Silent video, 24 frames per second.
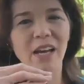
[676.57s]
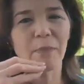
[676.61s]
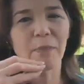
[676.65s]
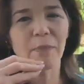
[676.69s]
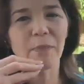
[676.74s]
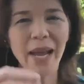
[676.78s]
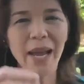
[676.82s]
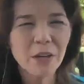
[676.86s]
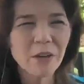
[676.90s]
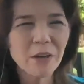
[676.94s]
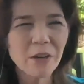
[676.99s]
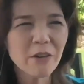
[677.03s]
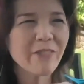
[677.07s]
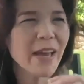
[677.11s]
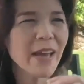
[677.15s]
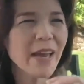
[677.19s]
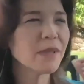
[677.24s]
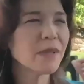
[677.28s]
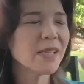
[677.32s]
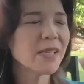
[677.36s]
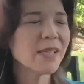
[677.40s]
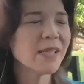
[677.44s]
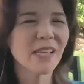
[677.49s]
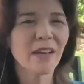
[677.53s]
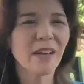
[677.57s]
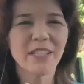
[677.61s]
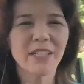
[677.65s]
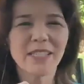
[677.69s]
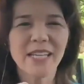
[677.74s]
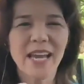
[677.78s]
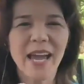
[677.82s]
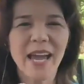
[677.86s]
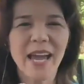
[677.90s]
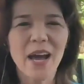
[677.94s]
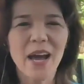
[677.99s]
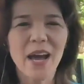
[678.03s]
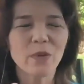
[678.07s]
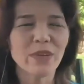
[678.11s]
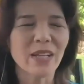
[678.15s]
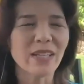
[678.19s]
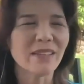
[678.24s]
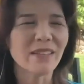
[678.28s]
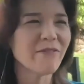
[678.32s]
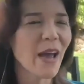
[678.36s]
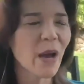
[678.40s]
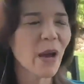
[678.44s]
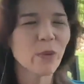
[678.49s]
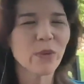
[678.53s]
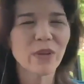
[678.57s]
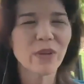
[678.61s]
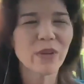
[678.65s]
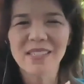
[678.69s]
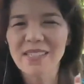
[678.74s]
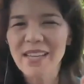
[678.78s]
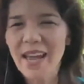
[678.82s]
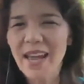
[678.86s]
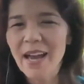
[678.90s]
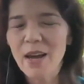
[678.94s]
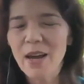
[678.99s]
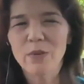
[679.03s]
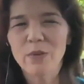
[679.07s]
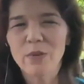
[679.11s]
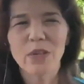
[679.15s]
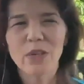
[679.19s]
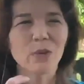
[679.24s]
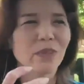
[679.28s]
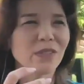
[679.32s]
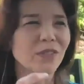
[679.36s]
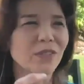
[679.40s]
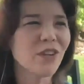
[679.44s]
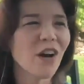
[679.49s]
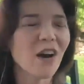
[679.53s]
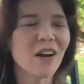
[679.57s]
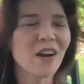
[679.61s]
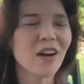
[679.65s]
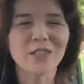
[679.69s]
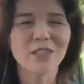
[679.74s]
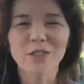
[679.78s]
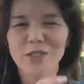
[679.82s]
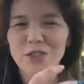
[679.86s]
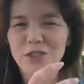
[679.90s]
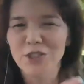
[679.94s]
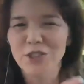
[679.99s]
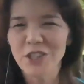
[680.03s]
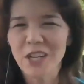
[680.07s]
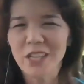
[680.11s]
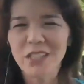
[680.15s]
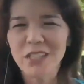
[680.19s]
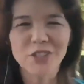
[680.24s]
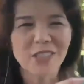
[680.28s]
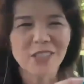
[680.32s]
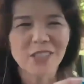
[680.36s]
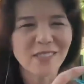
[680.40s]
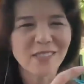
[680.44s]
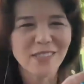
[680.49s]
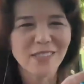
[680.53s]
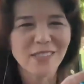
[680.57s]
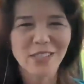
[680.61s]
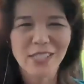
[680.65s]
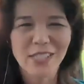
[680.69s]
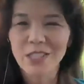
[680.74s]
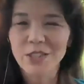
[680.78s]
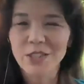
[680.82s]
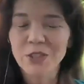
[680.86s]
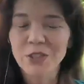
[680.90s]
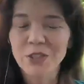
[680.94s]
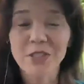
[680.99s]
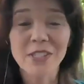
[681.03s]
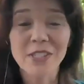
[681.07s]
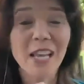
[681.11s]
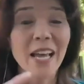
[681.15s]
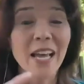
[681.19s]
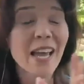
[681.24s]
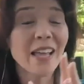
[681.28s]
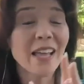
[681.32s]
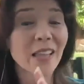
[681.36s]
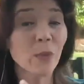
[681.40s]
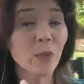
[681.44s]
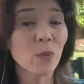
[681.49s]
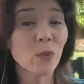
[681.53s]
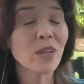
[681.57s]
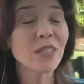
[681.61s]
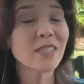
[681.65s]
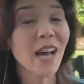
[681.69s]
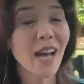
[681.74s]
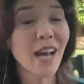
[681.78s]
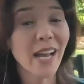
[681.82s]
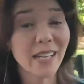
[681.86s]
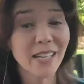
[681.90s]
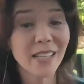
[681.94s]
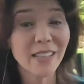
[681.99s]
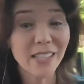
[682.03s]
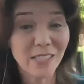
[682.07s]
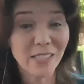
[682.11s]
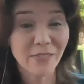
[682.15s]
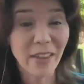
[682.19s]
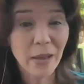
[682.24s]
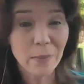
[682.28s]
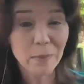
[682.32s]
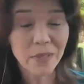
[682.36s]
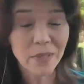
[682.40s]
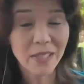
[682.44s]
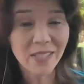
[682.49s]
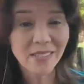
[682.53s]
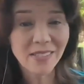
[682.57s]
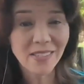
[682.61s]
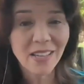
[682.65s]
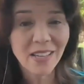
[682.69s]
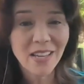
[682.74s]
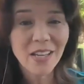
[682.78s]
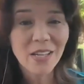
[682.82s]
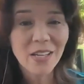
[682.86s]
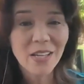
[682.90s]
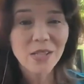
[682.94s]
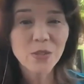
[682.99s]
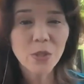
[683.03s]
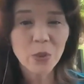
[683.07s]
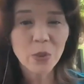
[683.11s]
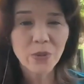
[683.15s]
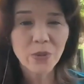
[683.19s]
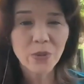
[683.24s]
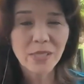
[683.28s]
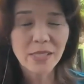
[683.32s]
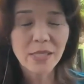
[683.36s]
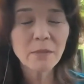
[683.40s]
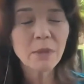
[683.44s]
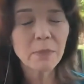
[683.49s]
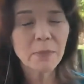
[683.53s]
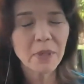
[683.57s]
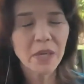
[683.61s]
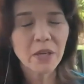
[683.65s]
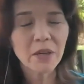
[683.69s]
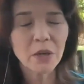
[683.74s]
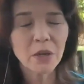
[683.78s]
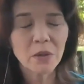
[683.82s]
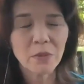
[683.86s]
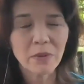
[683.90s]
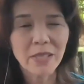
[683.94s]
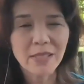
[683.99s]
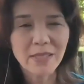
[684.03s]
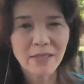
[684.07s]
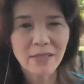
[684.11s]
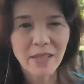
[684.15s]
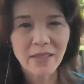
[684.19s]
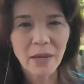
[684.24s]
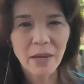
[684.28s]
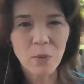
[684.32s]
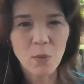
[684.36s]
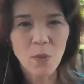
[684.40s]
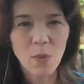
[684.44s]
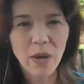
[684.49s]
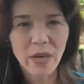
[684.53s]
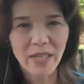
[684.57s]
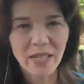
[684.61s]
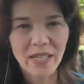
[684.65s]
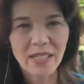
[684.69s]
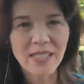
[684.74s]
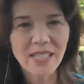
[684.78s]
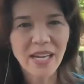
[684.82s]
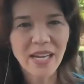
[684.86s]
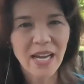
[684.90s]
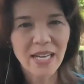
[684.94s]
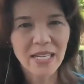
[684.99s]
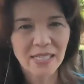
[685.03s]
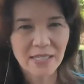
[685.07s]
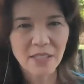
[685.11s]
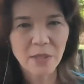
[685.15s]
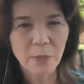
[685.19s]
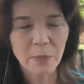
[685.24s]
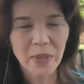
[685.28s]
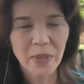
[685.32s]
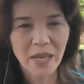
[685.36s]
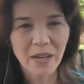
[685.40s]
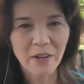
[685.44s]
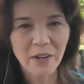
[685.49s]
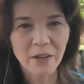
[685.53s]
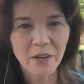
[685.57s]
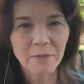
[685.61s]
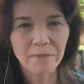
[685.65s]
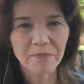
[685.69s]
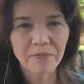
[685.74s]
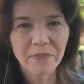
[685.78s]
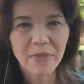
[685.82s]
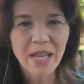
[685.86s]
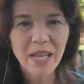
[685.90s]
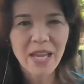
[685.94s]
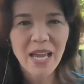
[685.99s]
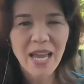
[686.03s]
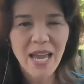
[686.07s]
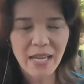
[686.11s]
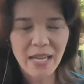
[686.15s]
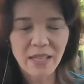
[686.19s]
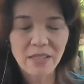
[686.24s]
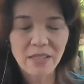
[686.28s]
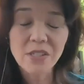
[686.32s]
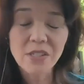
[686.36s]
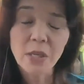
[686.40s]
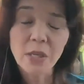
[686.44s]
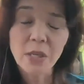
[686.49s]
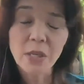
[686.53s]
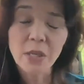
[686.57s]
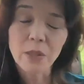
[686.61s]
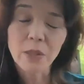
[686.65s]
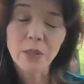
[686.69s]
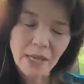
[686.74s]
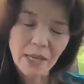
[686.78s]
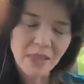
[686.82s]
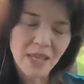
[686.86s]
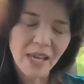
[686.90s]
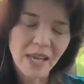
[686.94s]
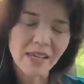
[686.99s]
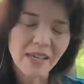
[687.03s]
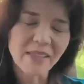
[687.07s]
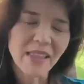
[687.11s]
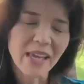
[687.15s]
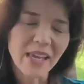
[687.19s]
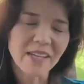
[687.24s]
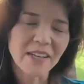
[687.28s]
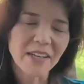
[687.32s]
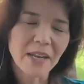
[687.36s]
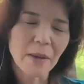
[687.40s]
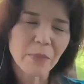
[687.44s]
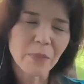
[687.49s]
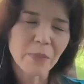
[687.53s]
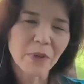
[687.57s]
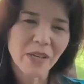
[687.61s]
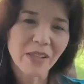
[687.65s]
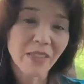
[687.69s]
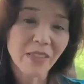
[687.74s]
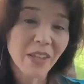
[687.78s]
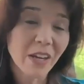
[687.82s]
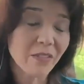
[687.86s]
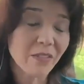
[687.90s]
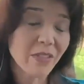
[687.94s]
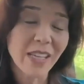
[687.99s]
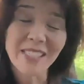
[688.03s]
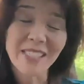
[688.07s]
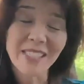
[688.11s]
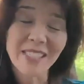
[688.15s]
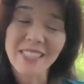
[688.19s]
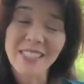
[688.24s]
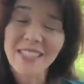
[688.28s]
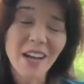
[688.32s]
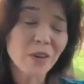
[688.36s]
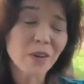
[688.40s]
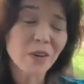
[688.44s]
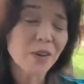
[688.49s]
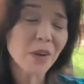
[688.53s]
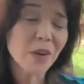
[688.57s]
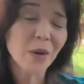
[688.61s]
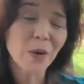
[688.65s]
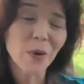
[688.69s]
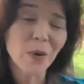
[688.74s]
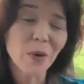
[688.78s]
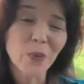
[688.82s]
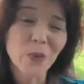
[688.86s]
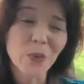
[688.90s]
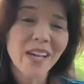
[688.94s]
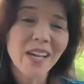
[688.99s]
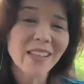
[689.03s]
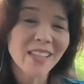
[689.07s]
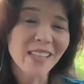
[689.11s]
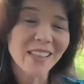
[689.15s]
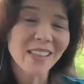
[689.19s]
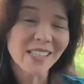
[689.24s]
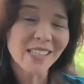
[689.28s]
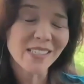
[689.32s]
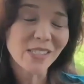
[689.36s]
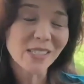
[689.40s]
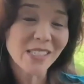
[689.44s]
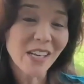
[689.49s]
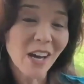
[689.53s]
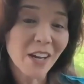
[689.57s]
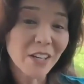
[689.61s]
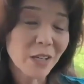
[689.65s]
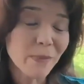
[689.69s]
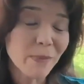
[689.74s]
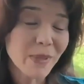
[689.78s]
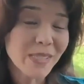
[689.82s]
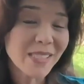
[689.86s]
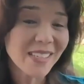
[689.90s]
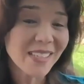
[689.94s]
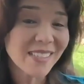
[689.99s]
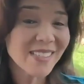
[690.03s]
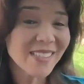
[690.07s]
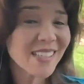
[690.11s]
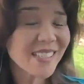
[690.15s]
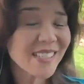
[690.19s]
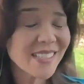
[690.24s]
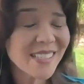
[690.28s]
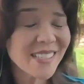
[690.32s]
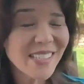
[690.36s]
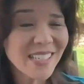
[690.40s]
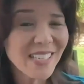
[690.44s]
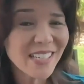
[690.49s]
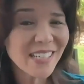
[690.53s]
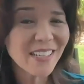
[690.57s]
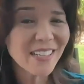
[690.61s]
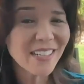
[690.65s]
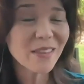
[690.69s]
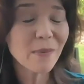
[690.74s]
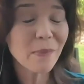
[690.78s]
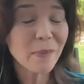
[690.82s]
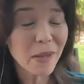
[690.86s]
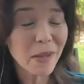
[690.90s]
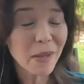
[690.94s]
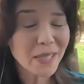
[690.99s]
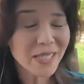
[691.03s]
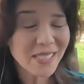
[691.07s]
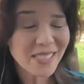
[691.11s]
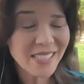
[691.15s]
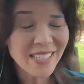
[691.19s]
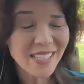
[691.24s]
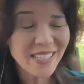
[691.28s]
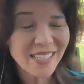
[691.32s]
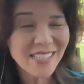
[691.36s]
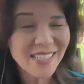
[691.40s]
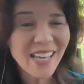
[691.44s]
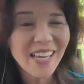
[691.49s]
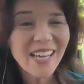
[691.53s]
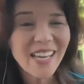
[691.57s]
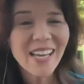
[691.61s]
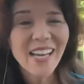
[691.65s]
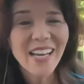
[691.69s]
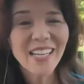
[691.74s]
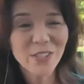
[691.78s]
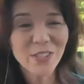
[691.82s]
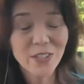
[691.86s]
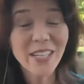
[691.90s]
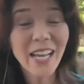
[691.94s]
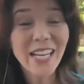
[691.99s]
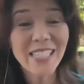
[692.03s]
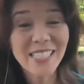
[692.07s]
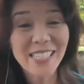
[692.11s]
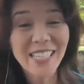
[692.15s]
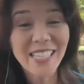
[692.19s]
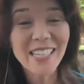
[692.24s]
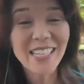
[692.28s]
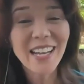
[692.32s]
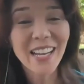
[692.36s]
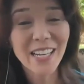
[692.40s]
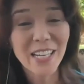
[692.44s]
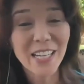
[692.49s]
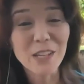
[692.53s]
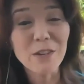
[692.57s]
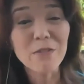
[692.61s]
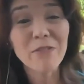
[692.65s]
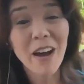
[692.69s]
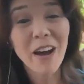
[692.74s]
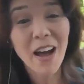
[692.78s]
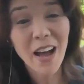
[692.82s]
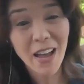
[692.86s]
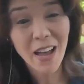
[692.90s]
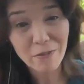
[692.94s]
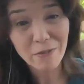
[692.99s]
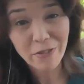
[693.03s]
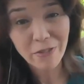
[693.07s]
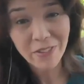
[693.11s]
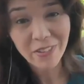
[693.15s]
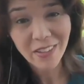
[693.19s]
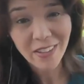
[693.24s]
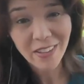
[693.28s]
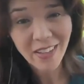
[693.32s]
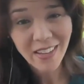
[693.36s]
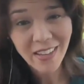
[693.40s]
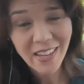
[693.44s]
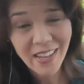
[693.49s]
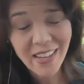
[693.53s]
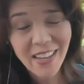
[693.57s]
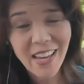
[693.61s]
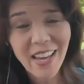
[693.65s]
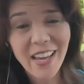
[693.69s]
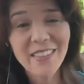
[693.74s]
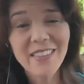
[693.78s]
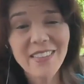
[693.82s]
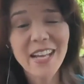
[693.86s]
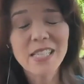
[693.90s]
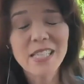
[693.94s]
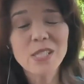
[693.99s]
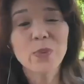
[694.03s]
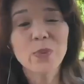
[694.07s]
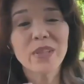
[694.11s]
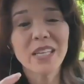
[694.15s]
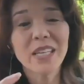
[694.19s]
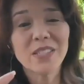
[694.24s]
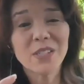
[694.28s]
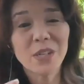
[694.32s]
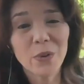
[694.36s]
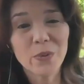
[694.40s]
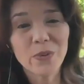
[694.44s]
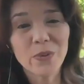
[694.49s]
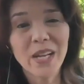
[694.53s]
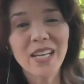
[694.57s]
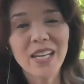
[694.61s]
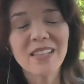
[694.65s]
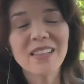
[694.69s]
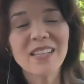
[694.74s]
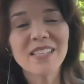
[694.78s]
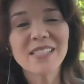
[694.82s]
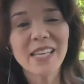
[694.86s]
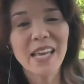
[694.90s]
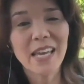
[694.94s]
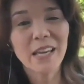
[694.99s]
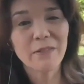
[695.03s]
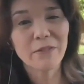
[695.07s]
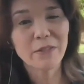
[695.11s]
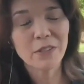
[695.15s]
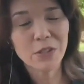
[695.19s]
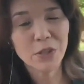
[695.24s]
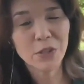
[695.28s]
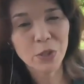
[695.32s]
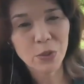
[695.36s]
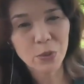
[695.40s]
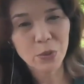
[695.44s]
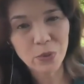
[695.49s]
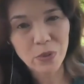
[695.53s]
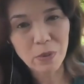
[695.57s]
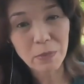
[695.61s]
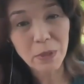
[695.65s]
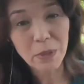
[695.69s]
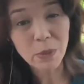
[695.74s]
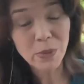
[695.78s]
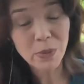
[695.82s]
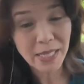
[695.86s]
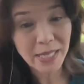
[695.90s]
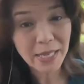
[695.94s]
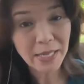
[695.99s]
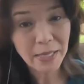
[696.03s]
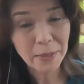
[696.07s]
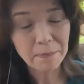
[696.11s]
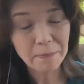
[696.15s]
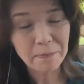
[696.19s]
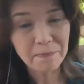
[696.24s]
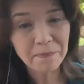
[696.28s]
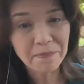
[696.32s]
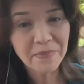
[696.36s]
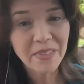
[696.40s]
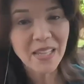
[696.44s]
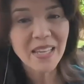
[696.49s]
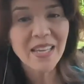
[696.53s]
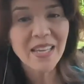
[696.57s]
And there were a lot of families, pioneer families of the town that founded the town. There were doctors, judges, teachers that were all tied to these families. So it seemed to be a good reason that they wanted it to kind of disappear. And so same thing, they ended up putting it there. They did not know that these documents existed. The public didn't until 1995. And that's when they donated the safe to the museum.